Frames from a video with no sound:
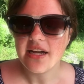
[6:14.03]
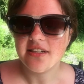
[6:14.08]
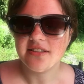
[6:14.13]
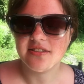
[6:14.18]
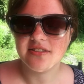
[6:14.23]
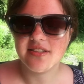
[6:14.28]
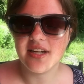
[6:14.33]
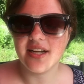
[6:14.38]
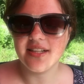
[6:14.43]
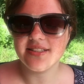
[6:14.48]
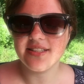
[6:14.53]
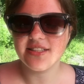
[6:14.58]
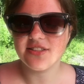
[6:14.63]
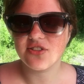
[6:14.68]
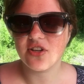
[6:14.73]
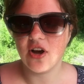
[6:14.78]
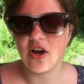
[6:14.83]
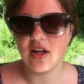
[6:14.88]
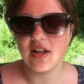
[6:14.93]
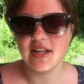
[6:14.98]
So Dante's
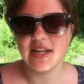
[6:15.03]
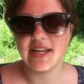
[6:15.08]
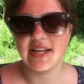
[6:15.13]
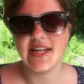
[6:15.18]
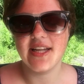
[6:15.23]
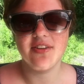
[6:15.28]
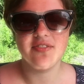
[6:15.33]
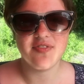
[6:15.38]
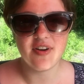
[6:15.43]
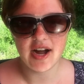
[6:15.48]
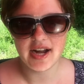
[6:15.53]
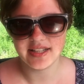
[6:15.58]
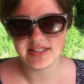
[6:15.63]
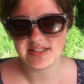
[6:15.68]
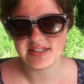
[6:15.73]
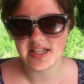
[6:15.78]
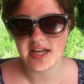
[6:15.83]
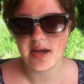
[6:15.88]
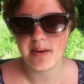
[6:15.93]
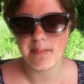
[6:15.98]
calling and he
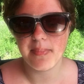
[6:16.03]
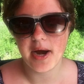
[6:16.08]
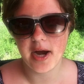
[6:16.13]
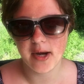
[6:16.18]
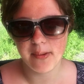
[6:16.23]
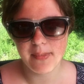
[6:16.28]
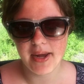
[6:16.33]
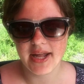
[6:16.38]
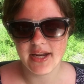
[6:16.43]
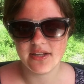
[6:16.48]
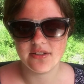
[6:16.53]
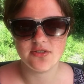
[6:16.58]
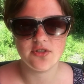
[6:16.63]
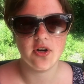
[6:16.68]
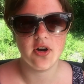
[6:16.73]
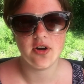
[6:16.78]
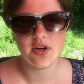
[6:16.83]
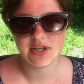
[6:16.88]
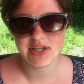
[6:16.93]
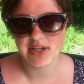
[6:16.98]
finds them. Paramedics are
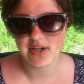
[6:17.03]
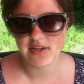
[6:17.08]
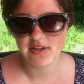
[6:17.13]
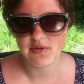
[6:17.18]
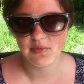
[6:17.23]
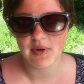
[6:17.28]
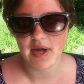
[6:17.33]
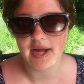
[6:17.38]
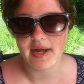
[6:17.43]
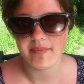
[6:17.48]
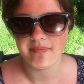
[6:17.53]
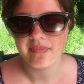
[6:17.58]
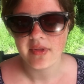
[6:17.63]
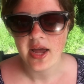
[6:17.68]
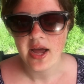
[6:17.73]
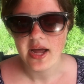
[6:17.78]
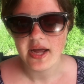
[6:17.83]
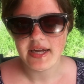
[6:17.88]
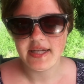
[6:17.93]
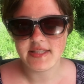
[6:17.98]
already on the way.
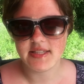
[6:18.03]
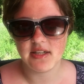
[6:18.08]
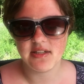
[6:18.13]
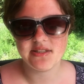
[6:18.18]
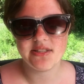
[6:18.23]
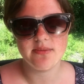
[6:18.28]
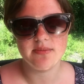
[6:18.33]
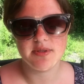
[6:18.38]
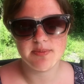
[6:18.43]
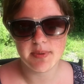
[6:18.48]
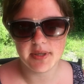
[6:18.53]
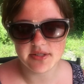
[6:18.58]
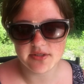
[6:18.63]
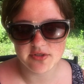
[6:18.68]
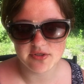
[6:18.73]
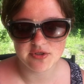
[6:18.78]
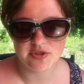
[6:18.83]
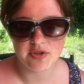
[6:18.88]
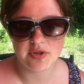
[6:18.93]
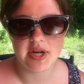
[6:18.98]
He tells them
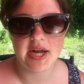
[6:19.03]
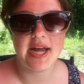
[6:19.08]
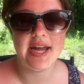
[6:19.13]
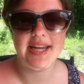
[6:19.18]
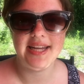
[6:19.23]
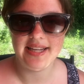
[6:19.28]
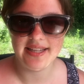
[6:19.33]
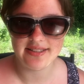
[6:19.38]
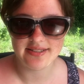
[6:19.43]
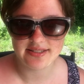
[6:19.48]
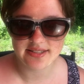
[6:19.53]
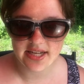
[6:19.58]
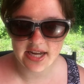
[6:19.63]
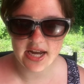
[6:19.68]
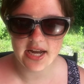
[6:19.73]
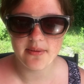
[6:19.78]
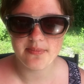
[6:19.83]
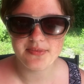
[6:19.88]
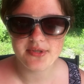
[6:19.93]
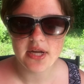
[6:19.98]
Spencer's okay, he
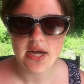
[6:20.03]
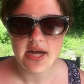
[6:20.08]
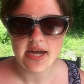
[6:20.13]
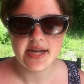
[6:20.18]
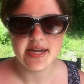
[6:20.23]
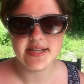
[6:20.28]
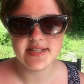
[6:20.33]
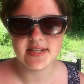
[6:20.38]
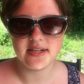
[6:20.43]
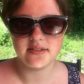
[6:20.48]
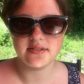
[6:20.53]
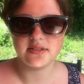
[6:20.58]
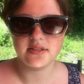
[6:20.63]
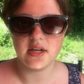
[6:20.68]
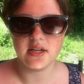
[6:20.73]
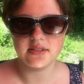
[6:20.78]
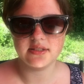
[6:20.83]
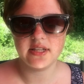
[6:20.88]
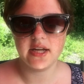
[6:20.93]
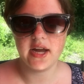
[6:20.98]
escaped. He tells
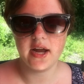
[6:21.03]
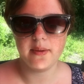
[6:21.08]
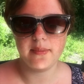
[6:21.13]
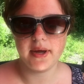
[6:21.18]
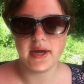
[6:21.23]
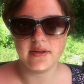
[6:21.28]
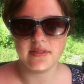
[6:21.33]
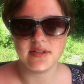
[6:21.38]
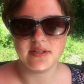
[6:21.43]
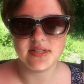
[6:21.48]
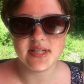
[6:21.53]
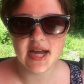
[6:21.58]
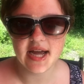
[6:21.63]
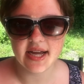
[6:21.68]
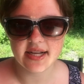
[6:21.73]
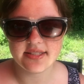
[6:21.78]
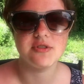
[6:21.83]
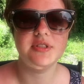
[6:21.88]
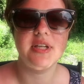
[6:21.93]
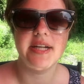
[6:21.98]
Dante about the
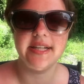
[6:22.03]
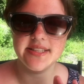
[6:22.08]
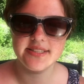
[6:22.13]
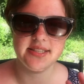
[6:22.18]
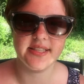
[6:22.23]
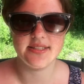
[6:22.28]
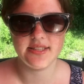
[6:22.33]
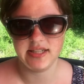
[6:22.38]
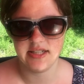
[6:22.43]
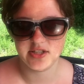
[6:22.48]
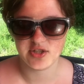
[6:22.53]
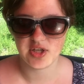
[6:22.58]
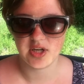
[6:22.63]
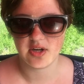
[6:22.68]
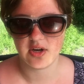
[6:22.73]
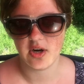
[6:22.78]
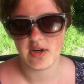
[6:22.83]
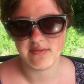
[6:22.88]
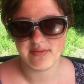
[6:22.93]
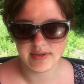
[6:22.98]
text. Sonny says that he
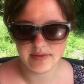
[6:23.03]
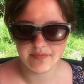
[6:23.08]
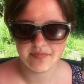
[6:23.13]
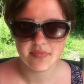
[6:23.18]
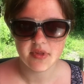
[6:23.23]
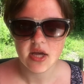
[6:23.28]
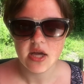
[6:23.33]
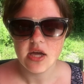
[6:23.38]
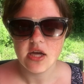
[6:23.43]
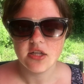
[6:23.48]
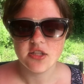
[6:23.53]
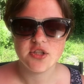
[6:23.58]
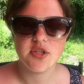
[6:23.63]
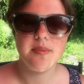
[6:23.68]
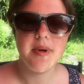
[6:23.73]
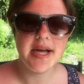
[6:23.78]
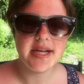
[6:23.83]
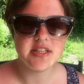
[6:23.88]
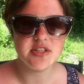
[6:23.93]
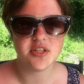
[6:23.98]
shot Garvey. So
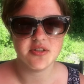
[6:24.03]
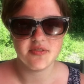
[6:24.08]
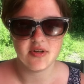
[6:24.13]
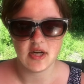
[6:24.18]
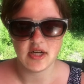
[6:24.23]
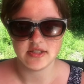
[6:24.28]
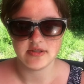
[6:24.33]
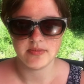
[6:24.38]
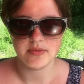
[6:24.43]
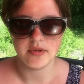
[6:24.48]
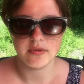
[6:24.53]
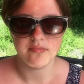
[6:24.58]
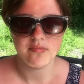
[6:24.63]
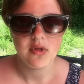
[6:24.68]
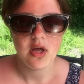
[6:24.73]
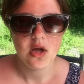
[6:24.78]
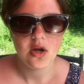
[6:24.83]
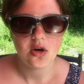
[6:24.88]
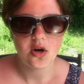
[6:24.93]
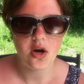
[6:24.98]
back at General Hospital.
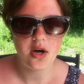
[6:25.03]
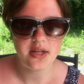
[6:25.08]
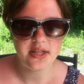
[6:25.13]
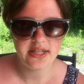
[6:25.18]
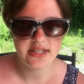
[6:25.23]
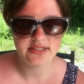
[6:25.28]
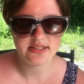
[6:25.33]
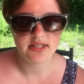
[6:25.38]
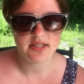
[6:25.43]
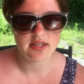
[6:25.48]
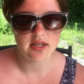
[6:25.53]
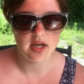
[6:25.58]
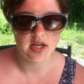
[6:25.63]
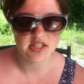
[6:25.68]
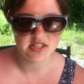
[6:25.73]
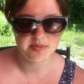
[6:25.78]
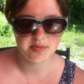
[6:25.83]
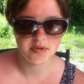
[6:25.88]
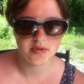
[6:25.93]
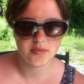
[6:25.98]
Carly is at the
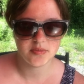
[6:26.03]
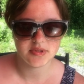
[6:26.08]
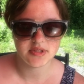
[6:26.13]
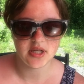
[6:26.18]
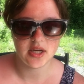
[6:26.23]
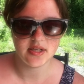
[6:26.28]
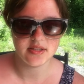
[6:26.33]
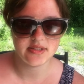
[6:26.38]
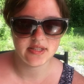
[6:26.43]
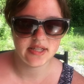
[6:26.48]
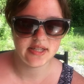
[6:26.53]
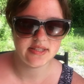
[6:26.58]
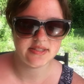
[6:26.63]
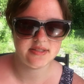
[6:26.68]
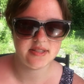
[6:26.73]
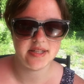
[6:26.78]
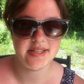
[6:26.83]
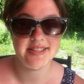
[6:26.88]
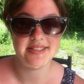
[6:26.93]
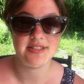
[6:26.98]
hospital with Dante.
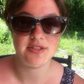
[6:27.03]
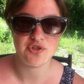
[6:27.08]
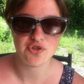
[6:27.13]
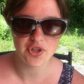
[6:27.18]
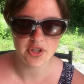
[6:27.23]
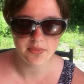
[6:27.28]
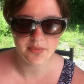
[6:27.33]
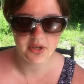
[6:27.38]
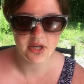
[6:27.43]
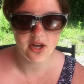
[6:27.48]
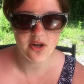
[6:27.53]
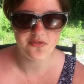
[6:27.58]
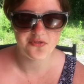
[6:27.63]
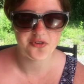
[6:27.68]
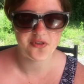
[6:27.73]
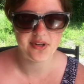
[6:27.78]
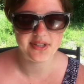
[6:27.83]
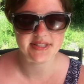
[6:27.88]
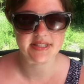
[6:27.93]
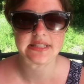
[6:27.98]
Sonny's in treatment.
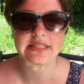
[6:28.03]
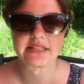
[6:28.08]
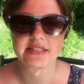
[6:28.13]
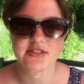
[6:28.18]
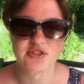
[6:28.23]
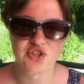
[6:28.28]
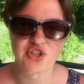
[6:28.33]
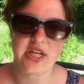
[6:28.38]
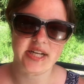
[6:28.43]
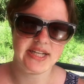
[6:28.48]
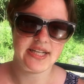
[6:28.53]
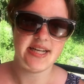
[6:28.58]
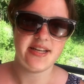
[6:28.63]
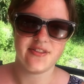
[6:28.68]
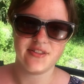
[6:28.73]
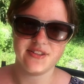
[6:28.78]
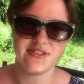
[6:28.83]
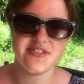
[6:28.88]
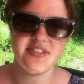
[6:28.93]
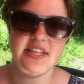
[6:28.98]
Forensics is checking
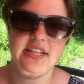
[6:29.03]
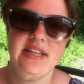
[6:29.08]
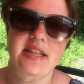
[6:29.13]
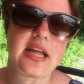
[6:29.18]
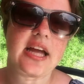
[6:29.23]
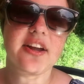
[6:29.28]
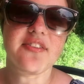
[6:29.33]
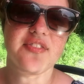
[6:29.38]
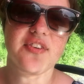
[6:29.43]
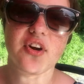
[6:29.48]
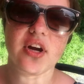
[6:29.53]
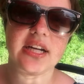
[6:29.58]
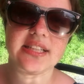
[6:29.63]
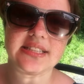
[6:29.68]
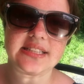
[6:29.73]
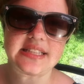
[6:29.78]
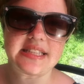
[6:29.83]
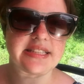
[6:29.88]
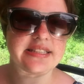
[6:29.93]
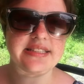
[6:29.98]
out the scene, like
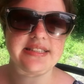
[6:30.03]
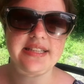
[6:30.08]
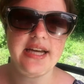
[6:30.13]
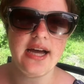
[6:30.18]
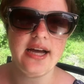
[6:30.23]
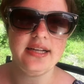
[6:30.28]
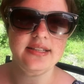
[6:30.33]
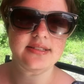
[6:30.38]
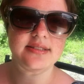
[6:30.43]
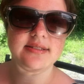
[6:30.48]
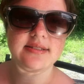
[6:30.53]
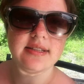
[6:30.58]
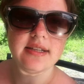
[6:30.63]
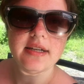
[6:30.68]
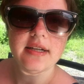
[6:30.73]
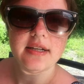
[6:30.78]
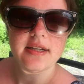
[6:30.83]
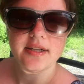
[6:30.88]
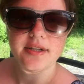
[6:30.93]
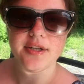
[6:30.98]
Forensics does,
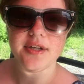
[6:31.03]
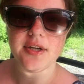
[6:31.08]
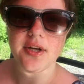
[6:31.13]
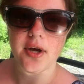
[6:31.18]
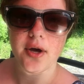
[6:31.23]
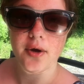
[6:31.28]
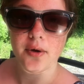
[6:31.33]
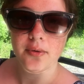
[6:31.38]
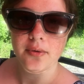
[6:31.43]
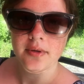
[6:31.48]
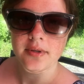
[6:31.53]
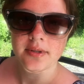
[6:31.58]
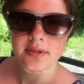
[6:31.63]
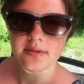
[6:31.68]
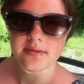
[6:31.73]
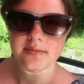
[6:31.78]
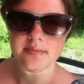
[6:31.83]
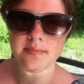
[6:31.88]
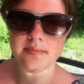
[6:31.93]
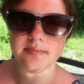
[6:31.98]
you know,
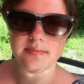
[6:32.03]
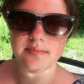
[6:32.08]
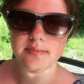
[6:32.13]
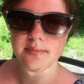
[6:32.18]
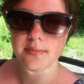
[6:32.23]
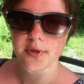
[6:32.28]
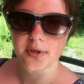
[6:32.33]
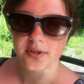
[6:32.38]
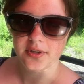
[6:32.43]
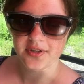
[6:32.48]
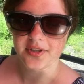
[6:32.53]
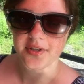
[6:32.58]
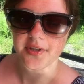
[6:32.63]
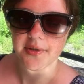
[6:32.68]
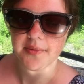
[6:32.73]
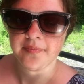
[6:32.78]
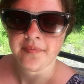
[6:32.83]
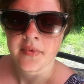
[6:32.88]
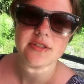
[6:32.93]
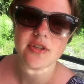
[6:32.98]

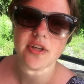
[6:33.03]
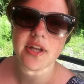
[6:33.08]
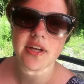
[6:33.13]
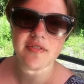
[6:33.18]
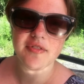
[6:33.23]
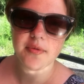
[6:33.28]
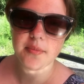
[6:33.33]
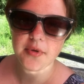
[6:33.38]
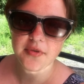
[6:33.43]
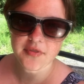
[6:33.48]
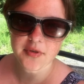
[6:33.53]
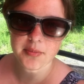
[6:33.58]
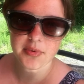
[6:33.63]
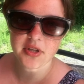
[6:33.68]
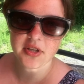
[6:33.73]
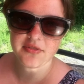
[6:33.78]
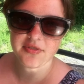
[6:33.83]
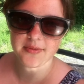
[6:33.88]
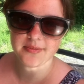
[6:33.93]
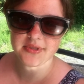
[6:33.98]
murder. So they remove the
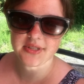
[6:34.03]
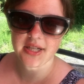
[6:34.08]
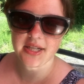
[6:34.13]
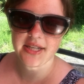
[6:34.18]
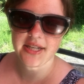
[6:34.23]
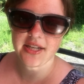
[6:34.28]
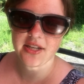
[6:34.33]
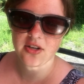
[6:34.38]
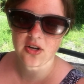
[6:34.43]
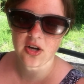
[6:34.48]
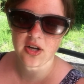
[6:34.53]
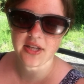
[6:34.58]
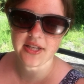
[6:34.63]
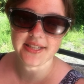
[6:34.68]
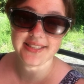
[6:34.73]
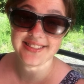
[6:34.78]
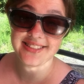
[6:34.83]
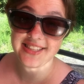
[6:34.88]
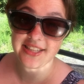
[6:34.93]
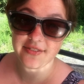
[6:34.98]
bullet from Sonny, and Carly
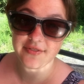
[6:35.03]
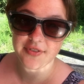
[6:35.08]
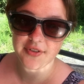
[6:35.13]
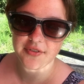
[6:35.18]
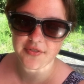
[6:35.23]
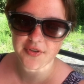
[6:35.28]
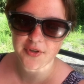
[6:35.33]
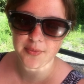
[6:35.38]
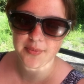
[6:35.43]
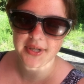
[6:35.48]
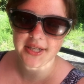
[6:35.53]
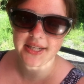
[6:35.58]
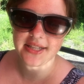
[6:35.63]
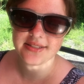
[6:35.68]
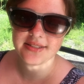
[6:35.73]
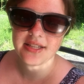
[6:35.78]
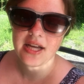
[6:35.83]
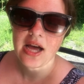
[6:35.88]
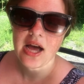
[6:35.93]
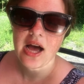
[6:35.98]
can see him for a few
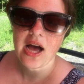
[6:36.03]
minutes.